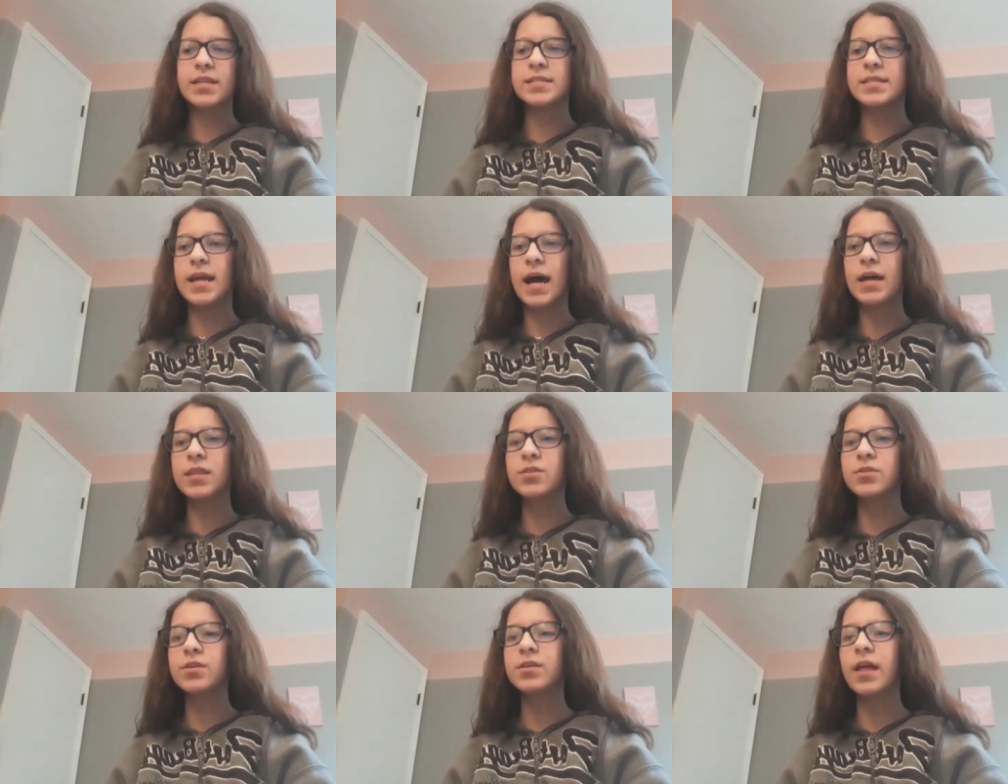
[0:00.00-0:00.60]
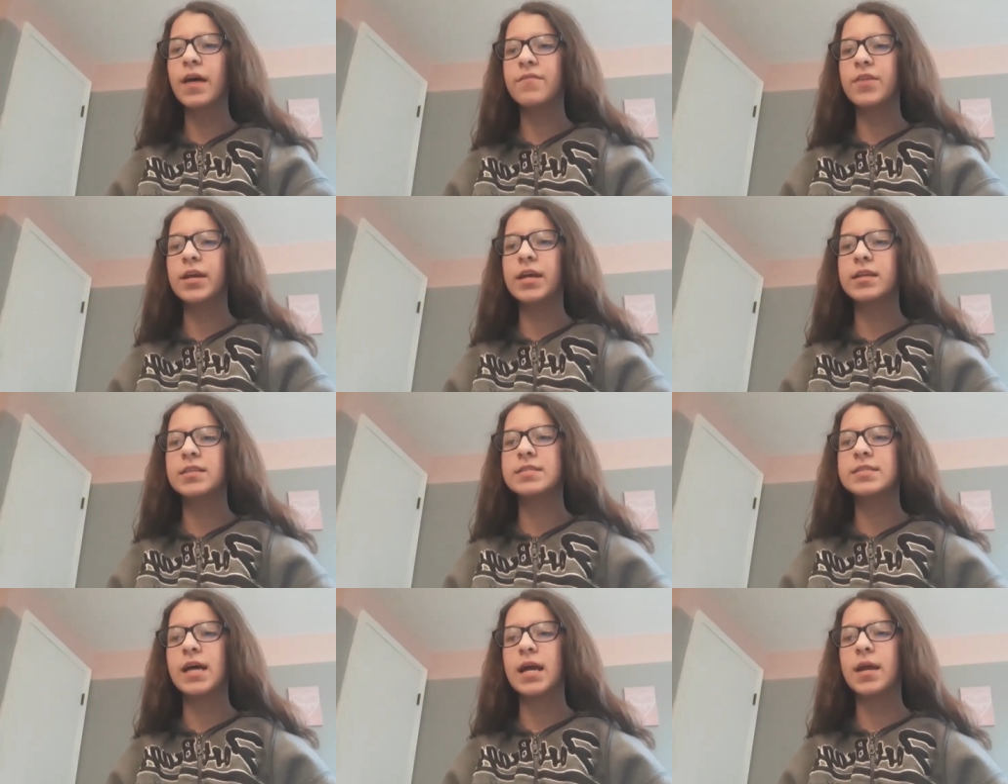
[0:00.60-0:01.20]
9 through 11
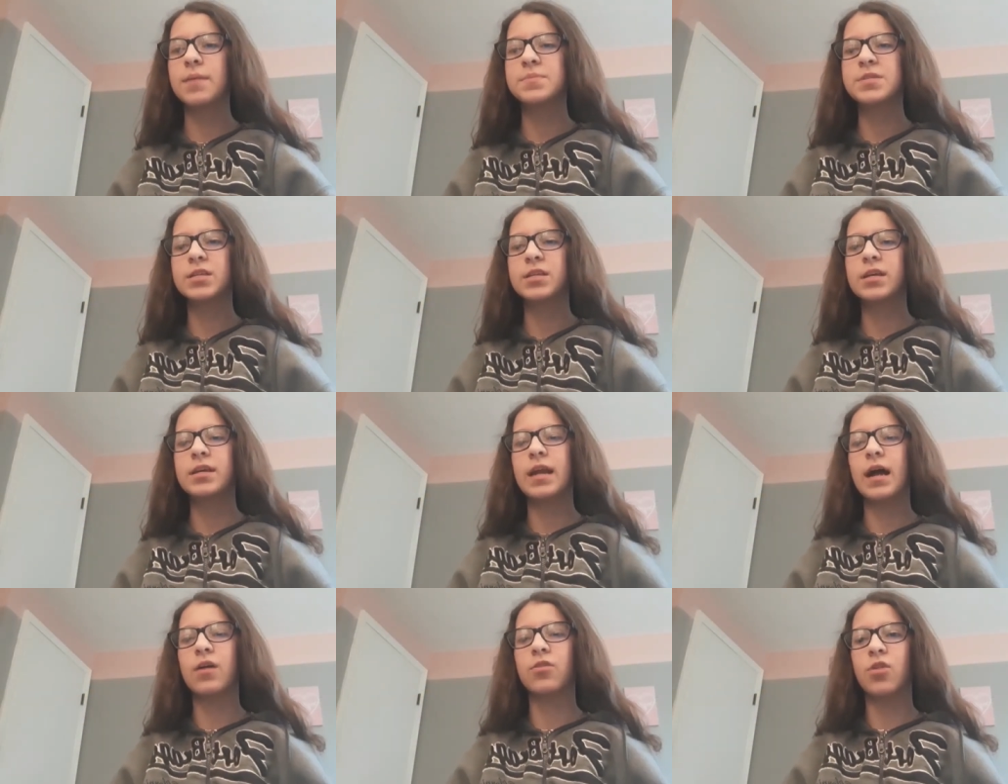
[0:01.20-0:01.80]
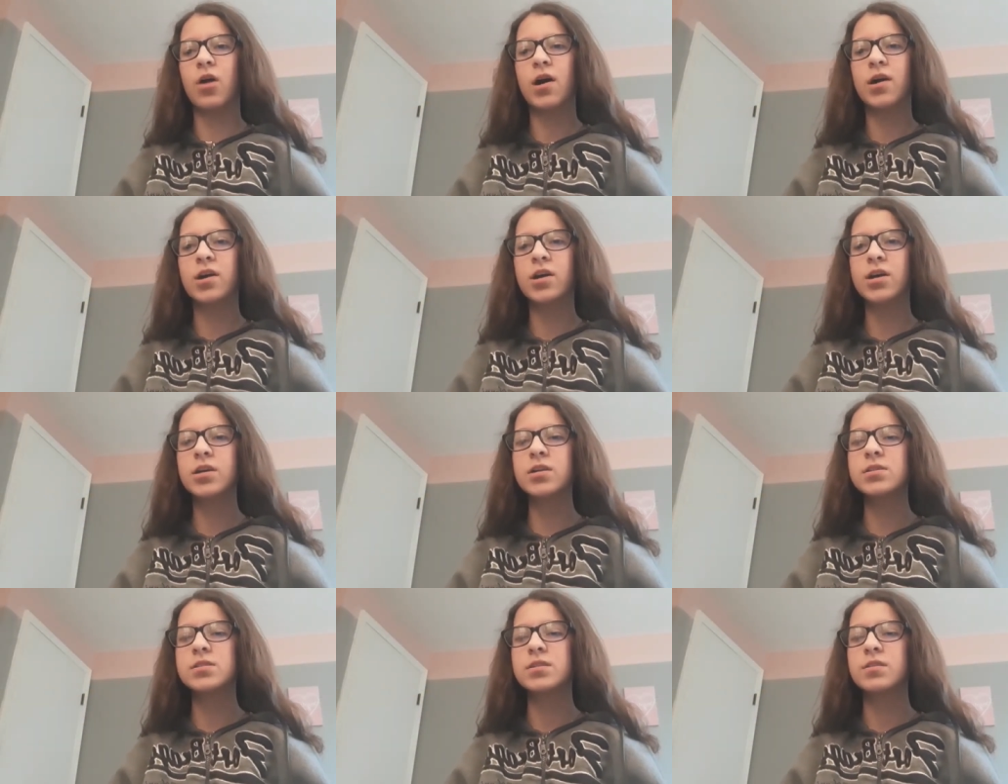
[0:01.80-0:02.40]
can sign up to clean out
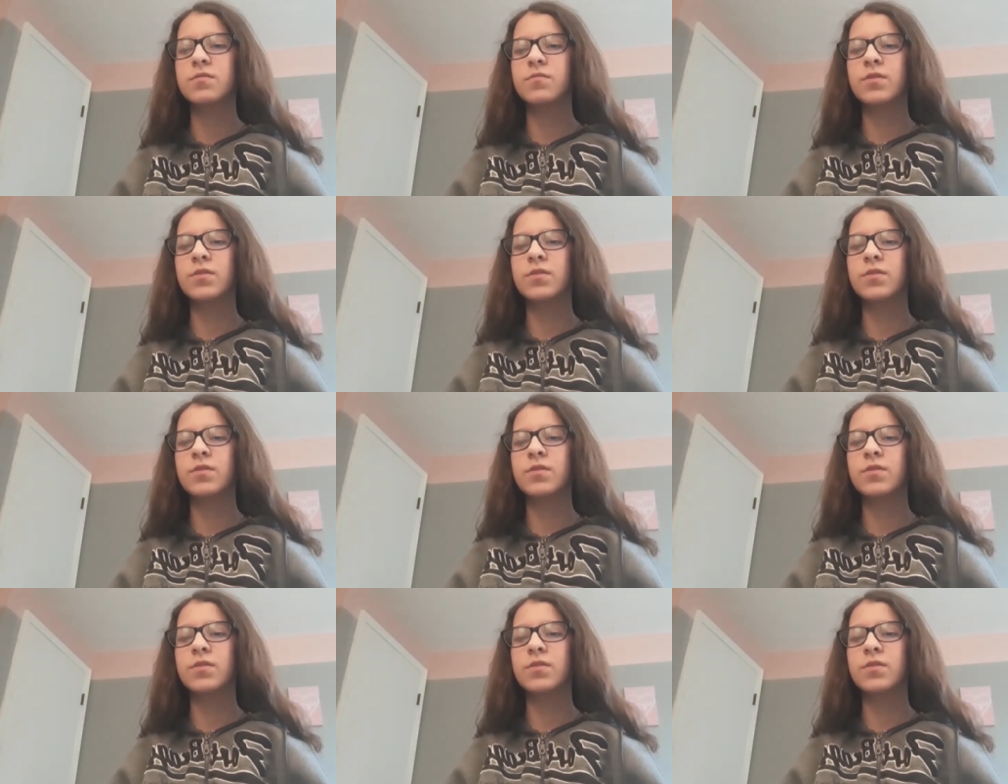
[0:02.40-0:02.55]
lockers,